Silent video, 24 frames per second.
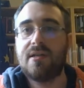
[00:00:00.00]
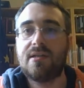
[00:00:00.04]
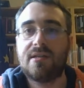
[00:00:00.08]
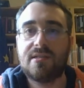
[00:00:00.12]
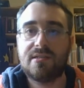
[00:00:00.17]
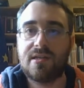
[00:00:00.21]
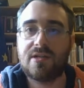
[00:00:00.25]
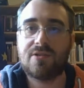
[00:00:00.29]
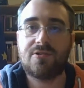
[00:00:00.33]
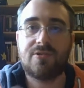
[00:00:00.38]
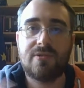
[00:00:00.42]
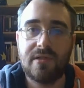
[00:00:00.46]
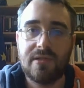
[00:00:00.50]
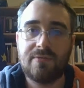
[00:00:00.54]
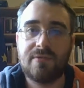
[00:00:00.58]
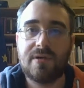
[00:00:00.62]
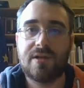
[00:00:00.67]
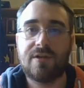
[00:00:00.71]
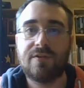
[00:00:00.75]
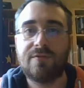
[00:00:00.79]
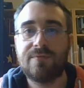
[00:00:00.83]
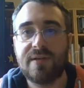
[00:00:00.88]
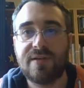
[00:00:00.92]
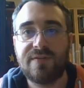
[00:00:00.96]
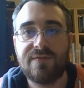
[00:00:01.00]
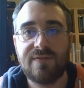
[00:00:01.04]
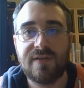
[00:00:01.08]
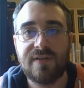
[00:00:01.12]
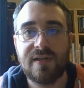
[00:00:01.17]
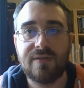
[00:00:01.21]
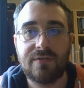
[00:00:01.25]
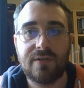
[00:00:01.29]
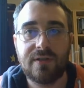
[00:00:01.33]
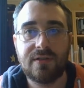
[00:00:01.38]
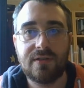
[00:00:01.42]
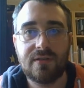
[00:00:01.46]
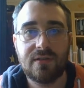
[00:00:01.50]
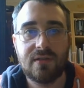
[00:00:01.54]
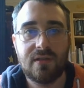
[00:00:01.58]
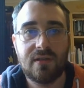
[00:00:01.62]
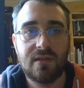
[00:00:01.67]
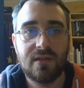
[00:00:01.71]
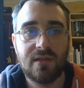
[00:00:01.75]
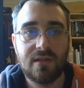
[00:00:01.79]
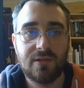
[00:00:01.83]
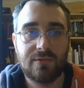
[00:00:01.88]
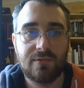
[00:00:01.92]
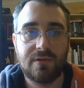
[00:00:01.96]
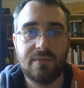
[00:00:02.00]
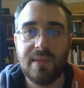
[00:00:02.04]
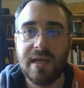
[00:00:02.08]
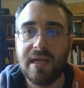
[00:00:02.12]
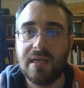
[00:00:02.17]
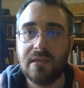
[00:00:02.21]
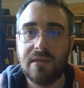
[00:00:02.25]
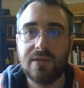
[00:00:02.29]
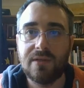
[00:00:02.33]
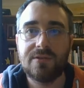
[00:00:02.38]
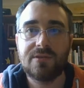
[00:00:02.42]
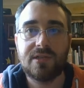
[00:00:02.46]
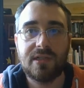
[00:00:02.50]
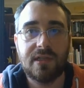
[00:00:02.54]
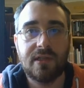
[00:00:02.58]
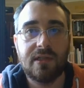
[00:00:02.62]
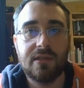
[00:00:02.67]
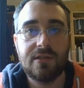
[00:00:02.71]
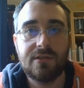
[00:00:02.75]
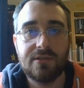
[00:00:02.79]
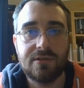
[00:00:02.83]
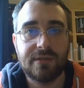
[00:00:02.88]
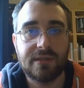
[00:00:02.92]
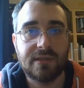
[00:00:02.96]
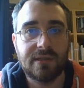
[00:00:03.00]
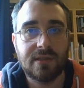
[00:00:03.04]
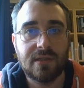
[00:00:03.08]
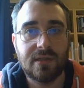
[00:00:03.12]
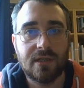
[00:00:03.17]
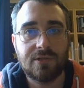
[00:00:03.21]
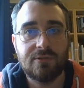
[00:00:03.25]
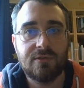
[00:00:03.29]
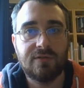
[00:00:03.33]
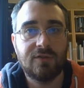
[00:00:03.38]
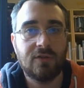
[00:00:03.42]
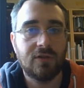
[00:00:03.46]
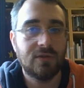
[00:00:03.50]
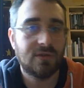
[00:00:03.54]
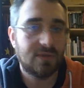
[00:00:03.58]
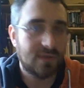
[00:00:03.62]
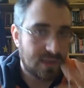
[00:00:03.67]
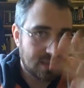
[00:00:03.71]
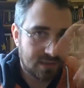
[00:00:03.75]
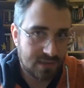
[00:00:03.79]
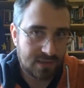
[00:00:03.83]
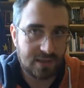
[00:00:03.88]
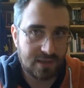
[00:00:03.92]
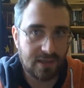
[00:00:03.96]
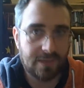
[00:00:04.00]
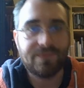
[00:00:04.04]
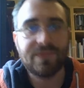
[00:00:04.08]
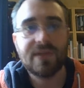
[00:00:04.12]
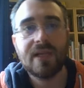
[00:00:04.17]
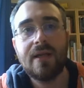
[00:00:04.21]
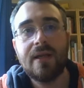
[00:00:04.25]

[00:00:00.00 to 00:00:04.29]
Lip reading: It's actually one of my favorite rebellions in history, the Dutch Revolt. Still,